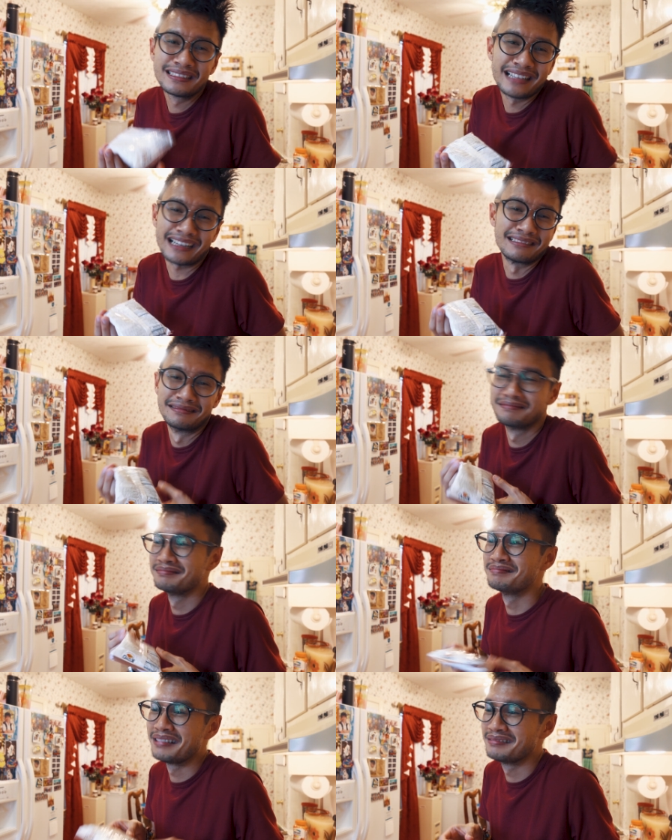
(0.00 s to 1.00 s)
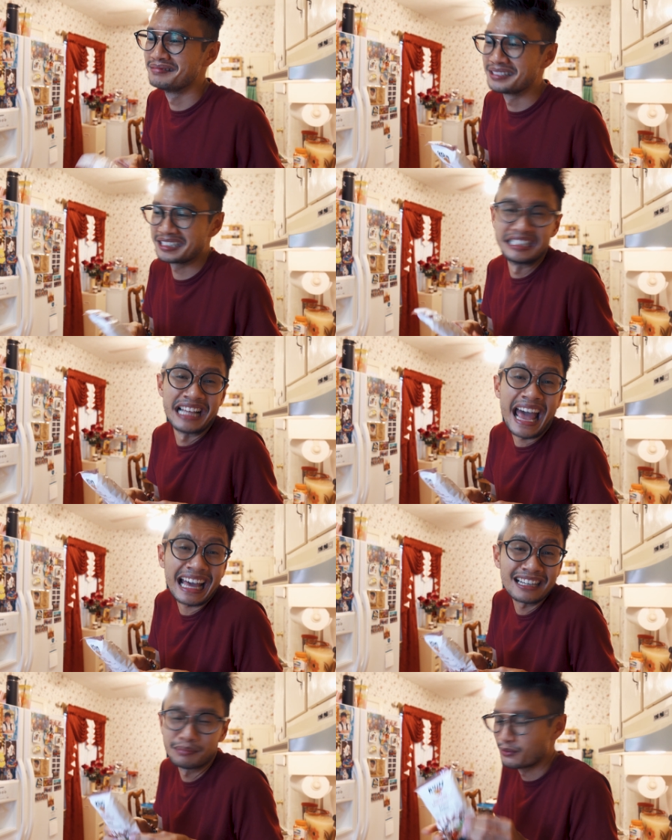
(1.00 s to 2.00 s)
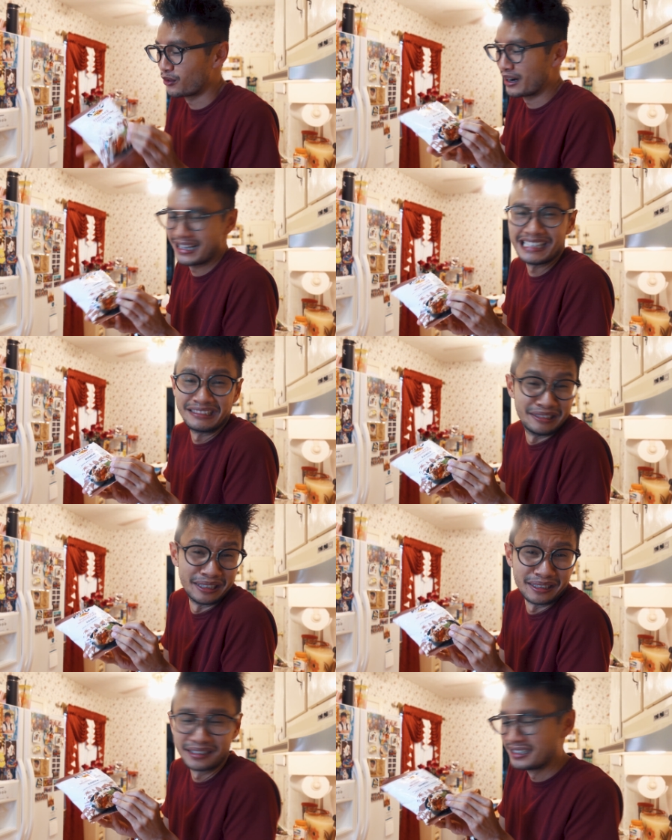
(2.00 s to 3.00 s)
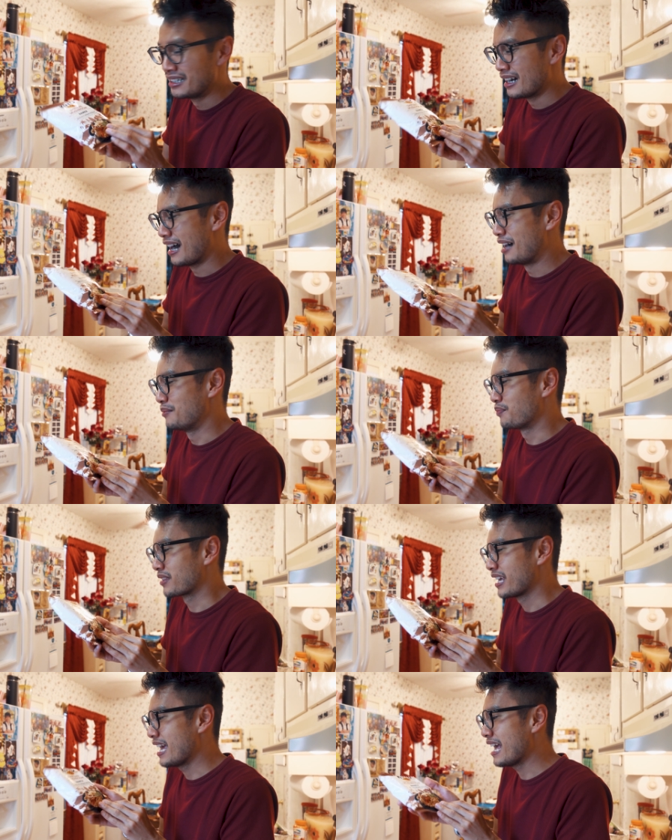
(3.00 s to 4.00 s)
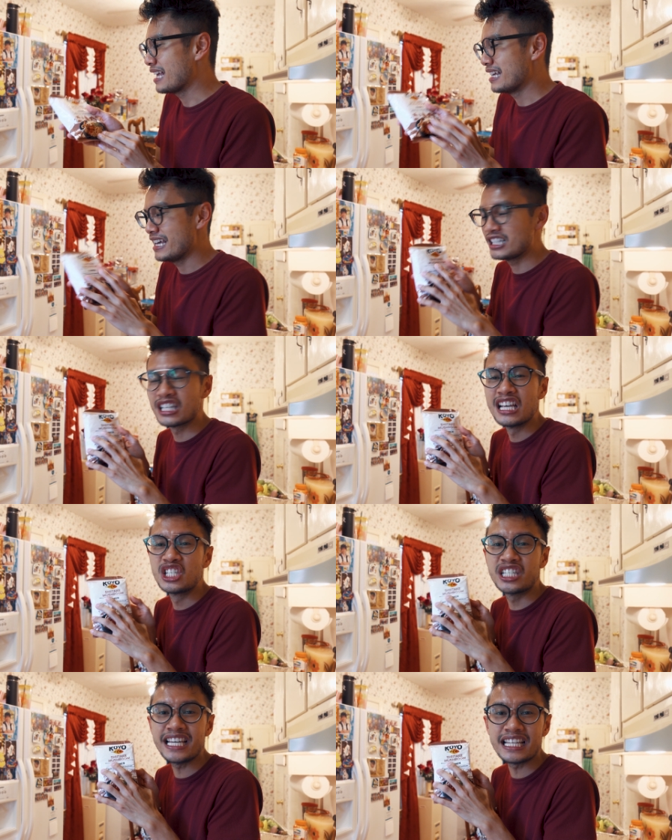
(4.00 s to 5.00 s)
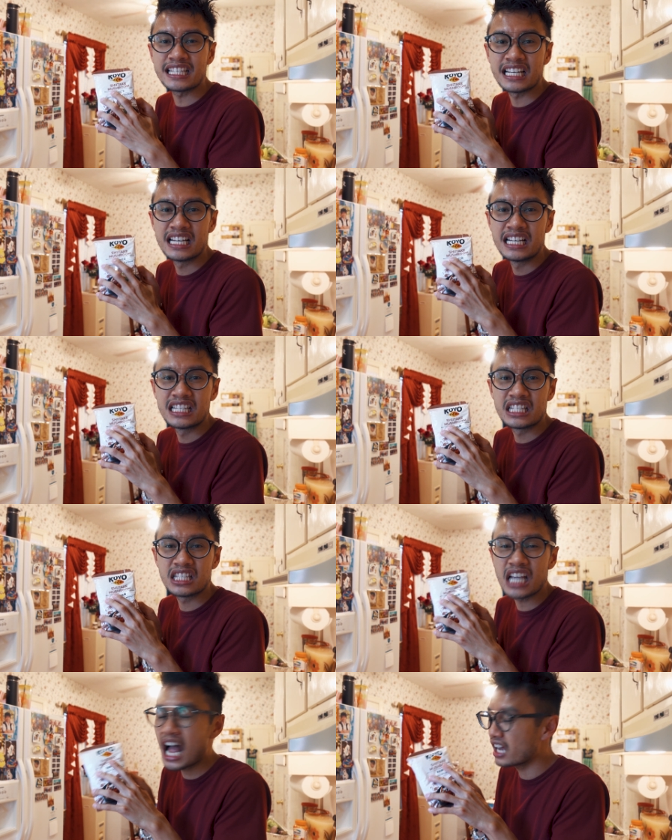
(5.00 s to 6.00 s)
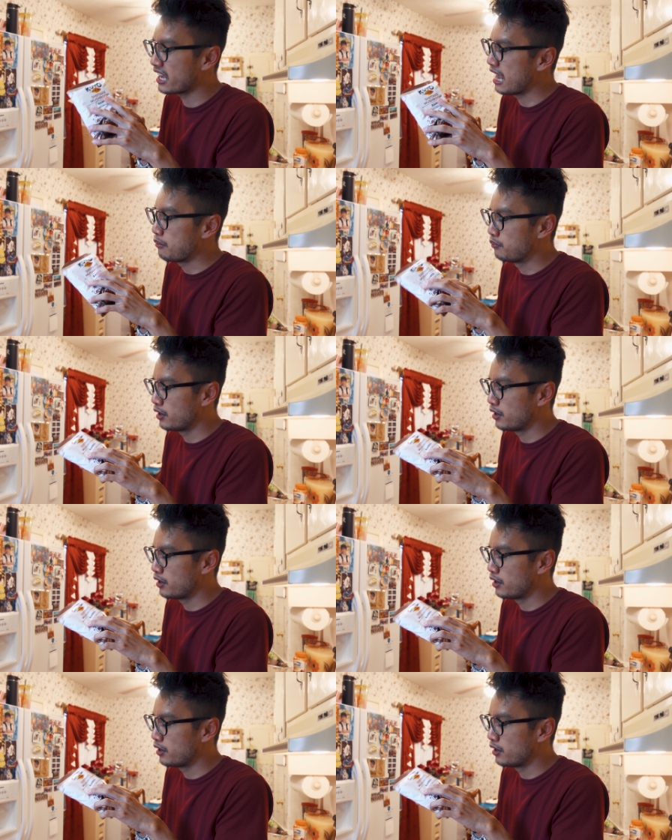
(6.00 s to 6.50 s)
like a snack before I eat dinner. It's shiitake